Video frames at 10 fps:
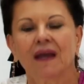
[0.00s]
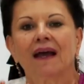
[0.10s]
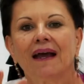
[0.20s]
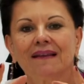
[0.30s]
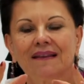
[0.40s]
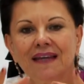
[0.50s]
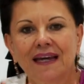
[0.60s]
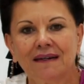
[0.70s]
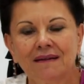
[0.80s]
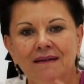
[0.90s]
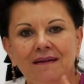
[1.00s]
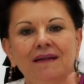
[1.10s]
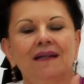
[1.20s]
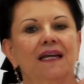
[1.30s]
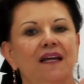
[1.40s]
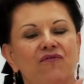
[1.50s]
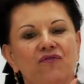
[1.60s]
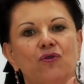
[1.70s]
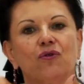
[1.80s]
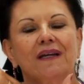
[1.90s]
And then if
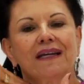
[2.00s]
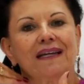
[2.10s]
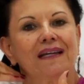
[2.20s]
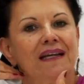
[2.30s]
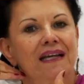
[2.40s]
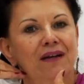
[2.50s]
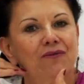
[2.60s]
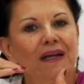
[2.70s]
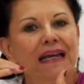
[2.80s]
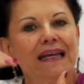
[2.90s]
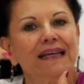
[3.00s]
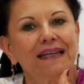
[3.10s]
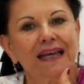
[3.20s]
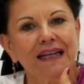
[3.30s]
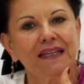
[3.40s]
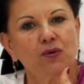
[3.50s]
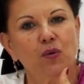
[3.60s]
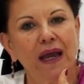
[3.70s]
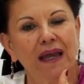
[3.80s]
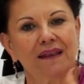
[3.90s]
you really get
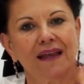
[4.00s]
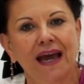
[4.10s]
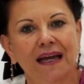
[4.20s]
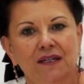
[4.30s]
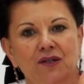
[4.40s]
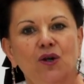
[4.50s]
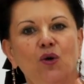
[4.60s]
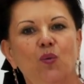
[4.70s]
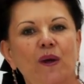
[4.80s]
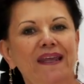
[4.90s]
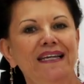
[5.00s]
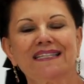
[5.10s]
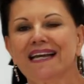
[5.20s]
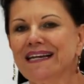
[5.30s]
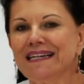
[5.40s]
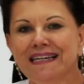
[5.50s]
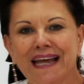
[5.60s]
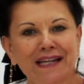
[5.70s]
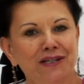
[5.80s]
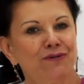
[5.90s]
away that with these
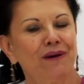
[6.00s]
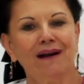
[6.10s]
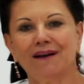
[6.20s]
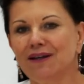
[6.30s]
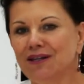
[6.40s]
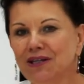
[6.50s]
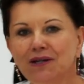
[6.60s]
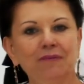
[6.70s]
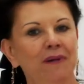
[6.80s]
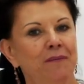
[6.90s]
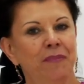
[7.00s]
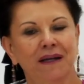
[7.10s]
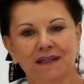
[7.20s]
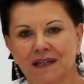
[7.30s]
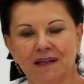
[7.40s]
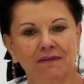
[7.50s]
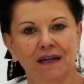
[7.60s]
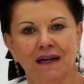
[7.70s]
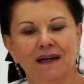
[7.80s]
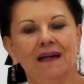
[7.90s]
natural human
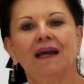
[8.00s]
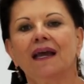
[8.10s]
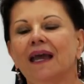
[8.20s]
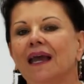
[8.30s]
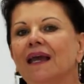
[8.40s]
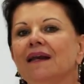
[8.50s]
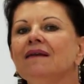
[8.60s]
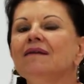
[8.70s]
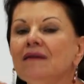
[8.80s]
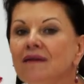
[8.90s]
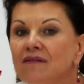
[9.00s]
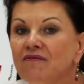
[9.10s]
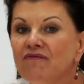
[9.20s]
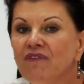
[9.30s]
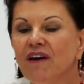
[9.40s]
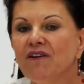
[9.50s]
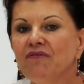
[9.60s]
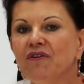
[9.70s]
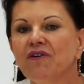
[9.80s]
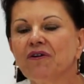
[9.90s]
bacteria in very,
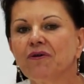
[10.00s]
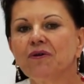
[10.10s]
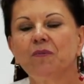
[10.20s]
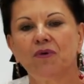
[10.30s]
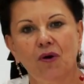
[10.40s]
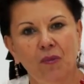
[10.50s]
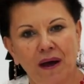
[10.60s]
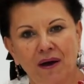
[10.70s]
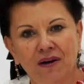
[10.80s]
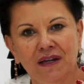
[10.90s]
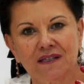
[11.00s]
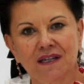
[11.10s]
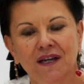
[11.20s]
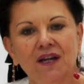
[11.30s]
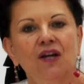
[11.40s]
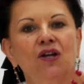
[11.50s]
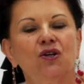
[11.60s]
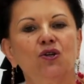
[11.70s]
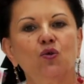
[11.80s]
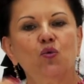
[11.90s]
very good probiotics,
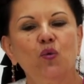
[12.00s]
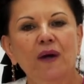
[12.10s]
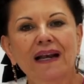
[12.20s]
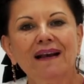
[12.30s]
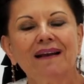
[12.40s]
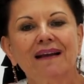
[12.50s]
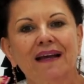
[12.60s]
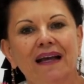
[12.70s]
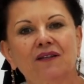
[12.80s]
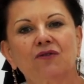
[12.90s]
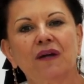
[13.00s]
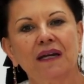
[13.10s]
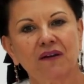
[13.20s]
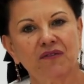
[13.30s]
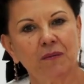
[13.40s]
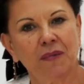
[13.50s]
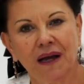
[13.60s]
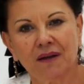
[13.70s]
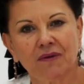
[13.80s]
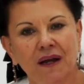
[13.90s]
you will get rid of the
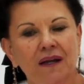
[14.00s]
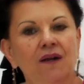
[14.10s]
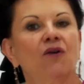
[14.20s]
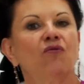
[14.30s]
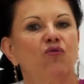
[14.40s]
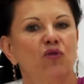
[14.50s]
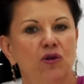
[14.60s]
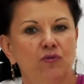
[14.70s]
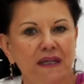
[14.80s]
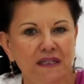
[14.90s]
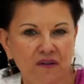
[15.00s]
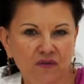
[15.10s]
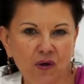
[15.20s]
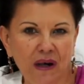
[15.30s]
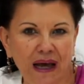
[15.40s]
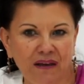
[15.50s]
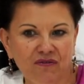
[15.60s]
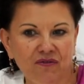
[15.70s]
migraine for the rest of your life.